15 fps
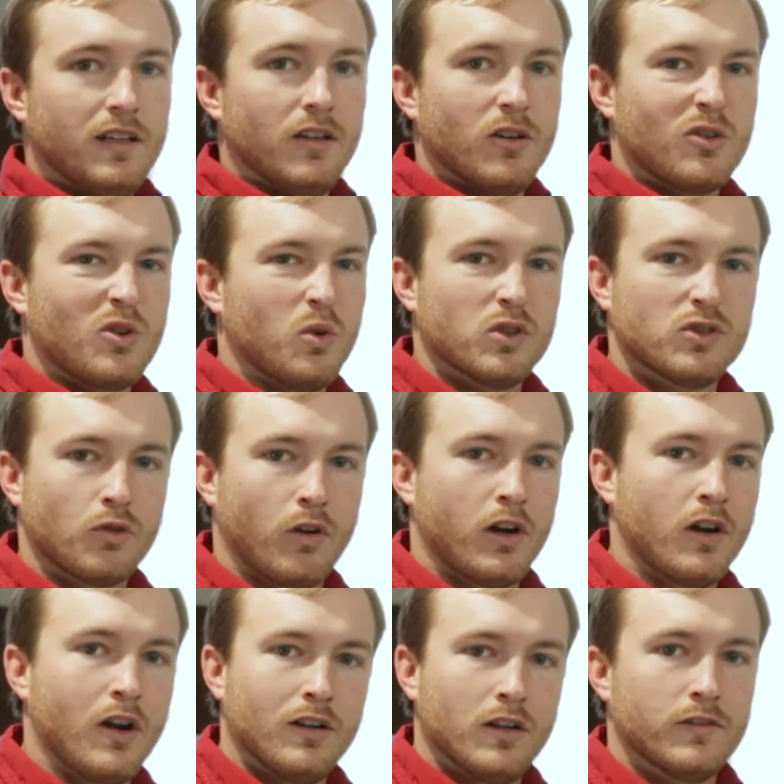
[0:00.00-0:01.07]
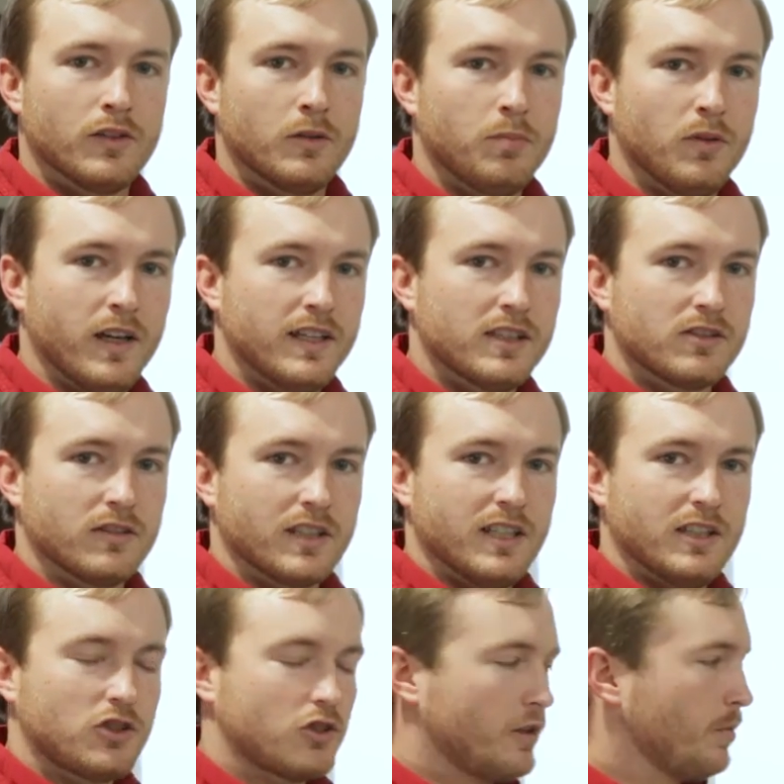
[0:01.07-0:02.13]
No cords running all over the place or
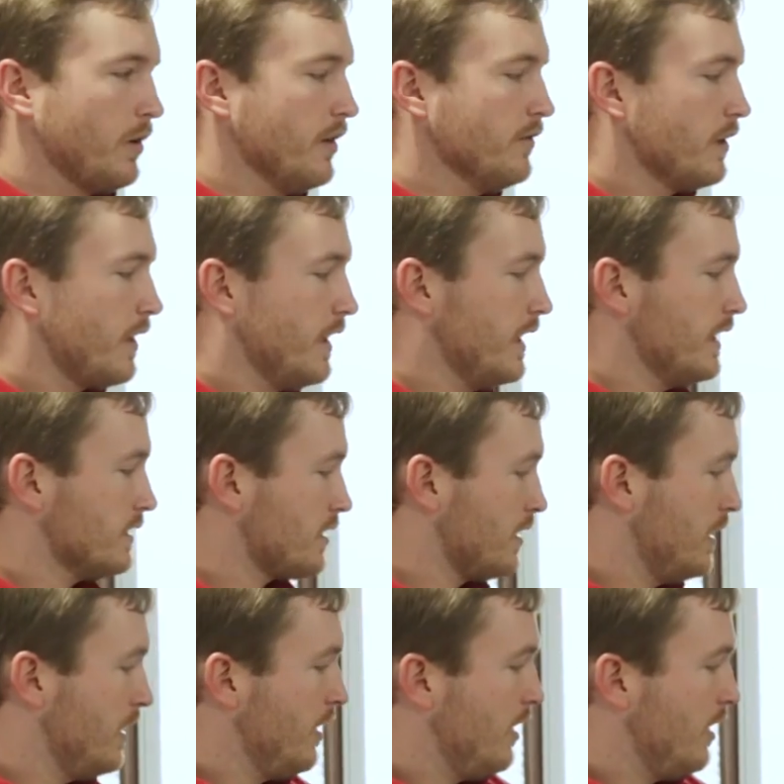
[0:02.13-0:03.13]
kids tripping over things.